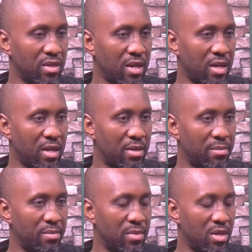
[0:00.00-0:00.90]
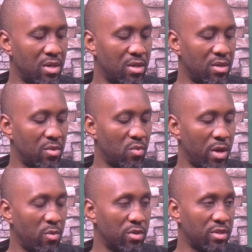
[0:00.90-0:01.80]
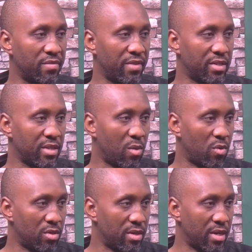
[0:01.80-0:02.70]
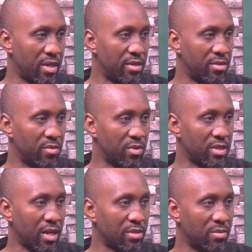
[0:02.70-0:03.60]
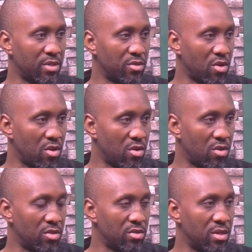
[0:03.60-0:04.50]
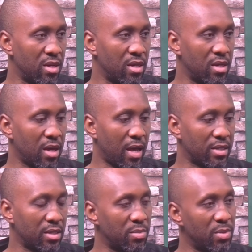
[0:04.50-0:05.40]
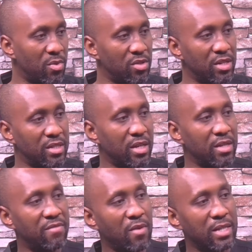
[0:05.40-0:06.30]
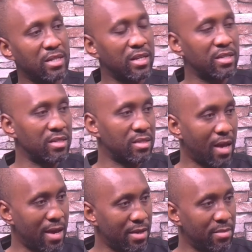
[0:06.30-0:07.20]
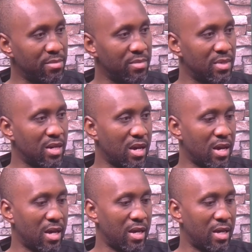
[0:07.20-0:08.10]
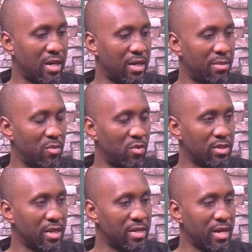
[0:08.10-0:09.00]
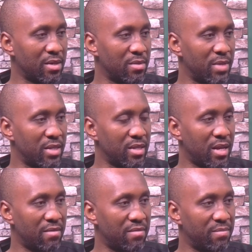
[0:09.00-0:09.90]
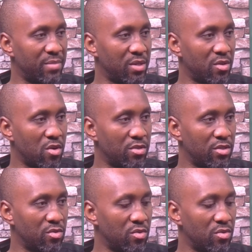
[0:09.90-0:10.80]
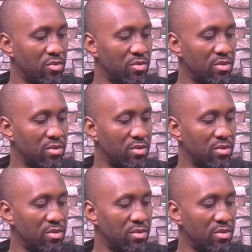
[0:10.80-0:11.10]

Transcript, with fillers: Um, when was it first awarded? What has been done? Has it been budgeted for at any time? Um, what are the agreements that have been gone into?